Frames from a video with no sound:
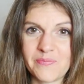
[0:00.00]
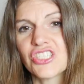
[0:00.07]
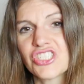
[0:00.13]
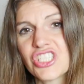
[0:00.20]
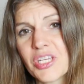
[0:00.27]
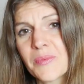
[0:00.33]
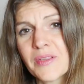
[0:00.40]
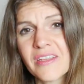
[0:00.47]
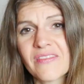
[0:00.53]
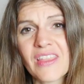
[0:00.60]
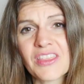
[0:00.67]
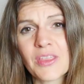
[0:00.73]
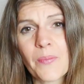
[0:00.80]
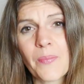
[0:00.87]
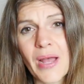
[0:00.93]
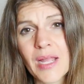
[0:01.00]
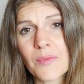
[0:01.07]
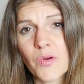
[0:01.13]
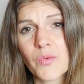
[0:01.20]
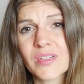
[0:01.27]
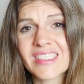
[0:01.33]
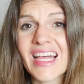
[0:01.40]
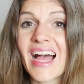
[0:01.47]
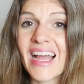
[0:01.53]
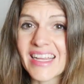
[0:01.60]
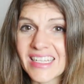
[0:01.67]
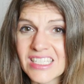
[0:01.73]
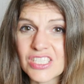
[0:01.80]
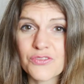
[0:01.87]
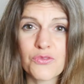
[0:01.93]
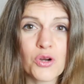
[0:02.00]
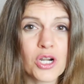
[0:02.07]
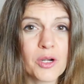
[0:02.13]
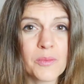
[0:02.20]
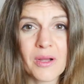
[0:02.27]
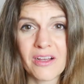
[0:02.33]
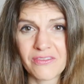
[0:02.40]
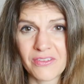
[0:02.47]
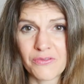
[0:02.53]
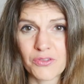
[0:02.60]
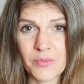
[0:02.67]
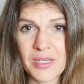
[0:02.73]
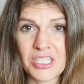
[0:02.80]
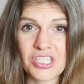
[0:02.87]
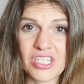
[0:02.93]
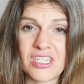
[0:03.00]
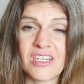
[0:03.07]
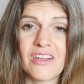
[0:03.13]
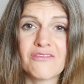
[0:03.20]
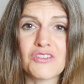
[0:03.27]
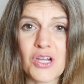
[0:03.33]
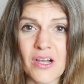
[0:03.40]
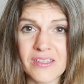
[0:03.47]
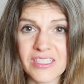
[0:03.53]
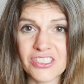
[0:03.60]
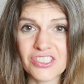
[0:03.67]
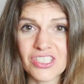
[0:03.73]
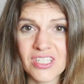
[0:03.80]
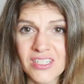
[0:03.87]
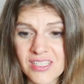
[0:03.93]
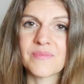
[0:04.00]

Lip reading: She believed that the Bible was highest form of information, of knowledge.